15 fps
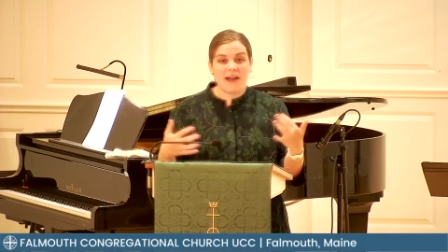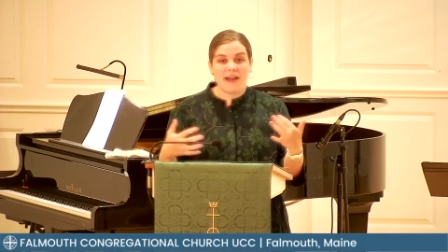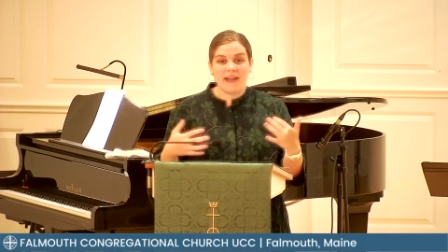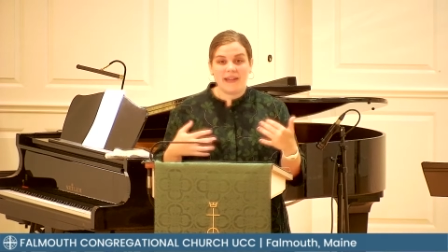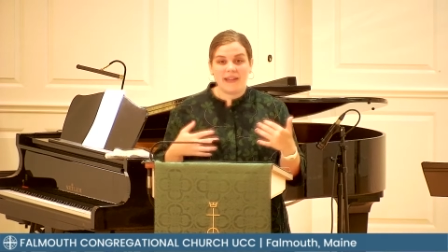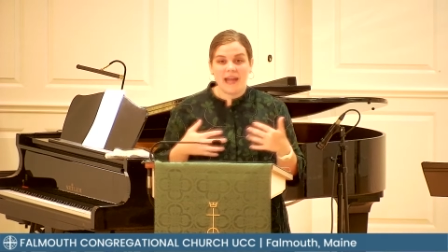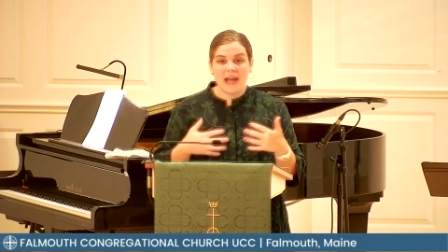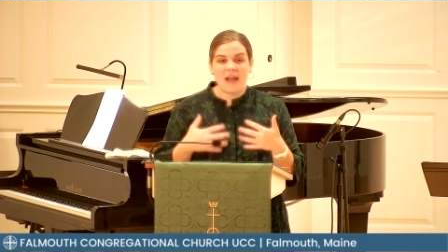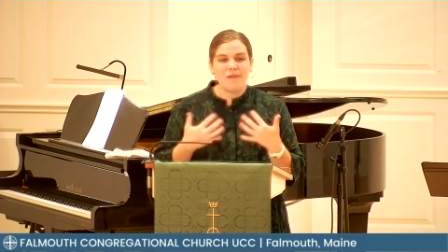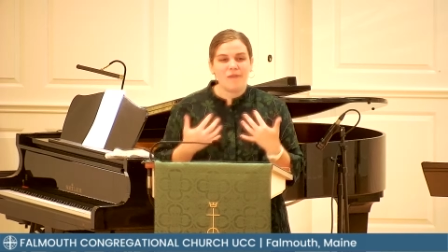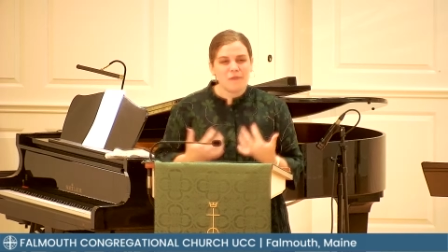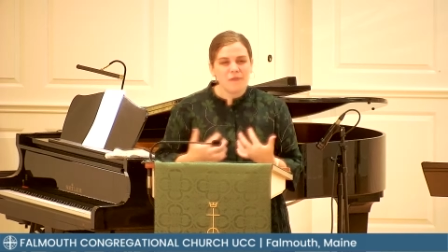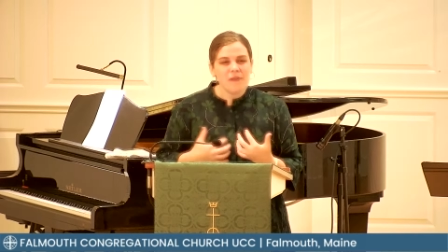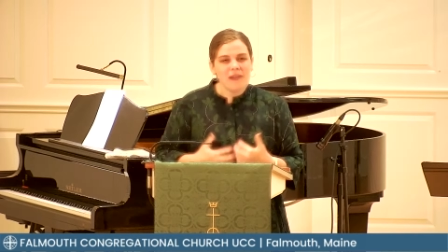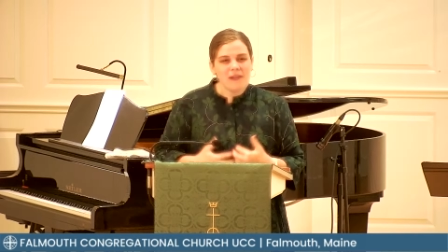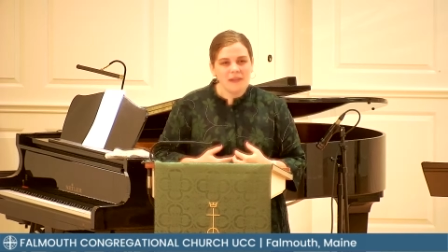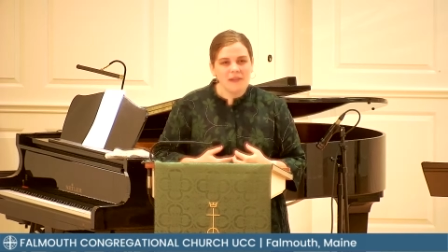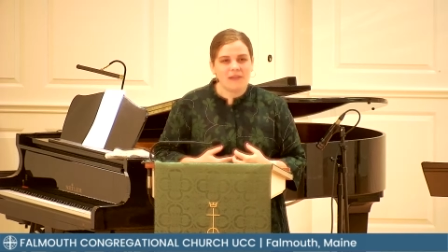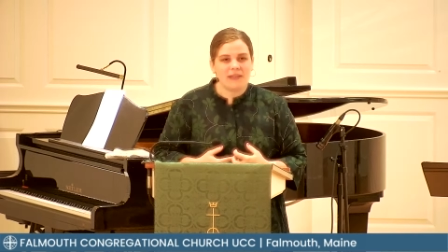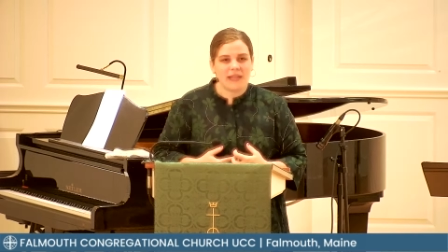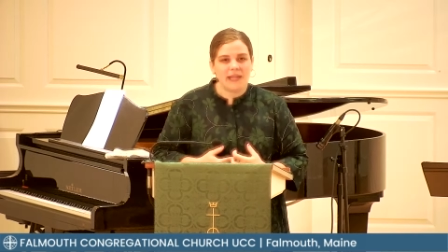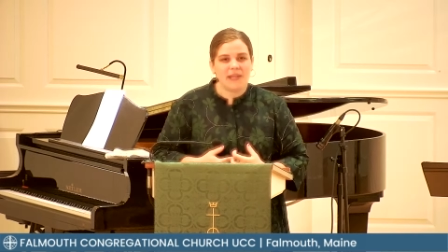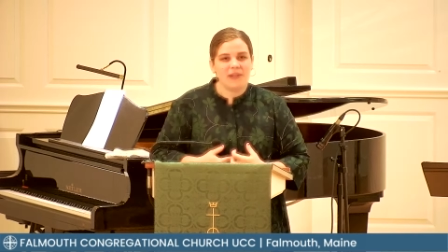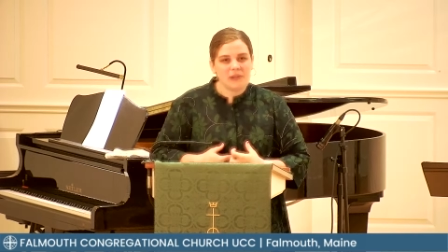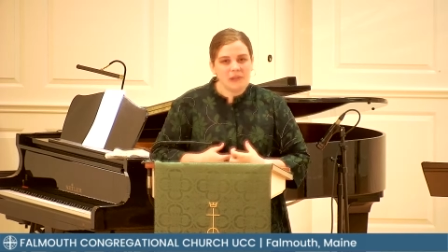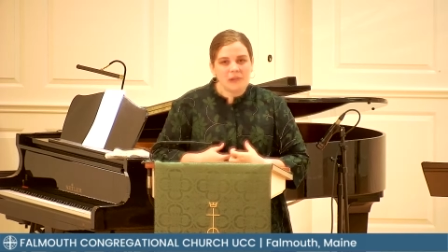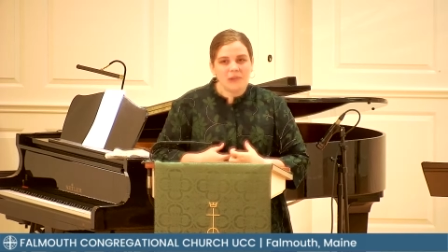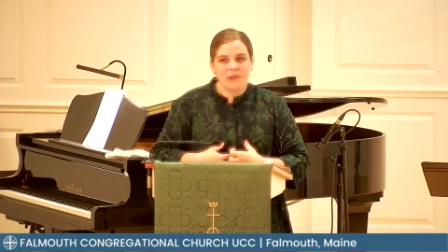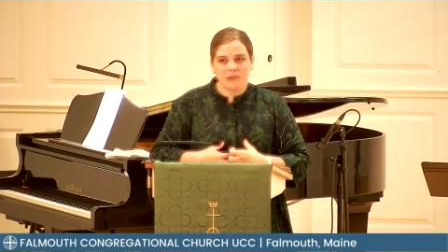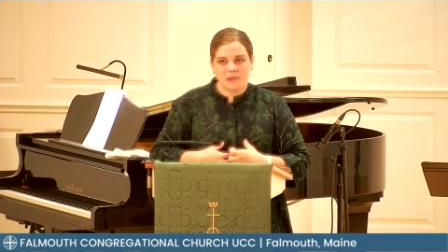on, and feel like
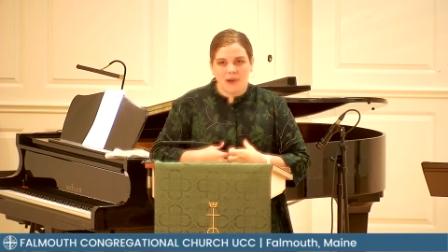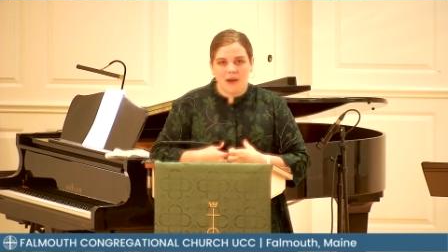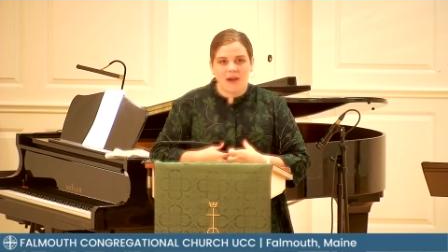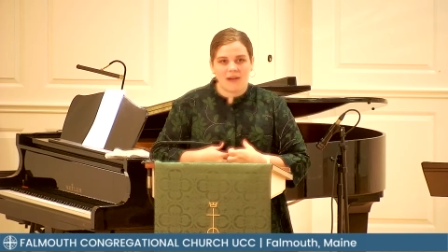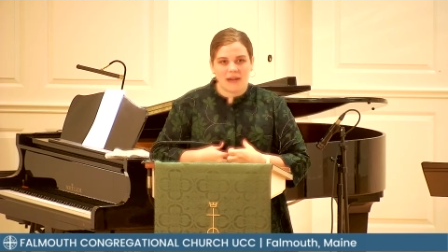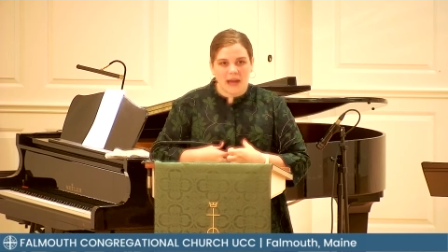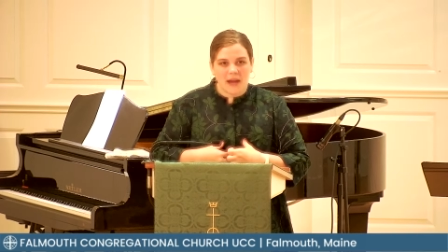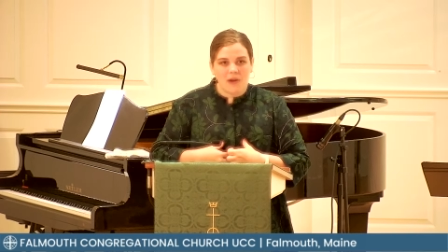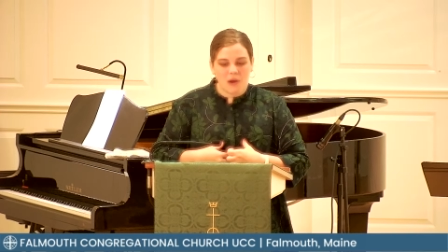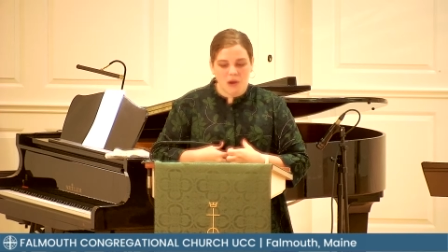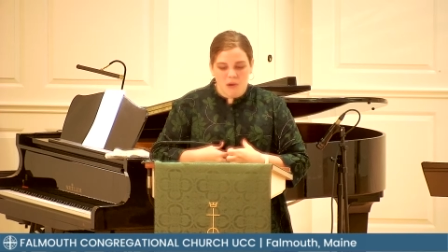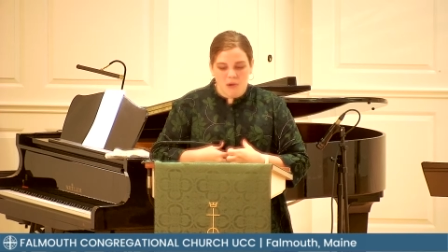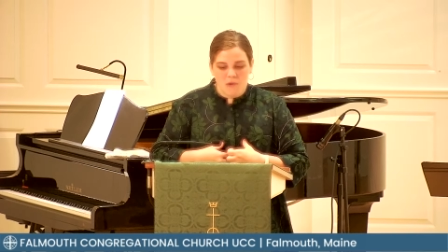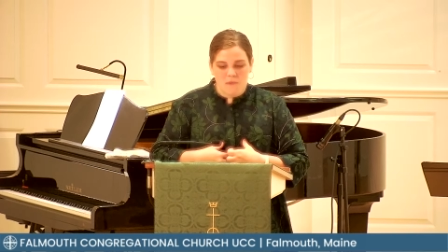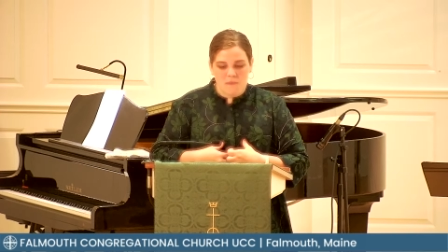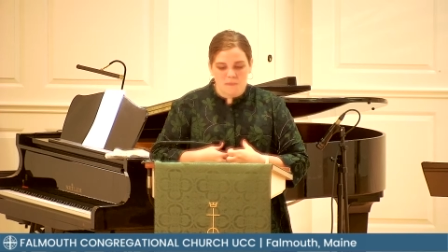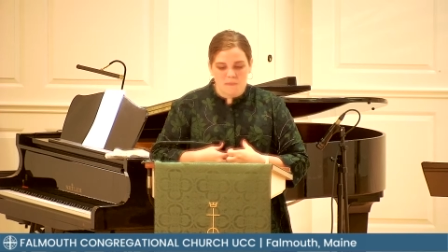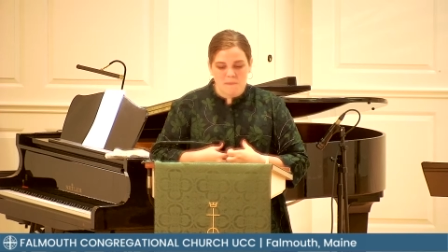you are at home.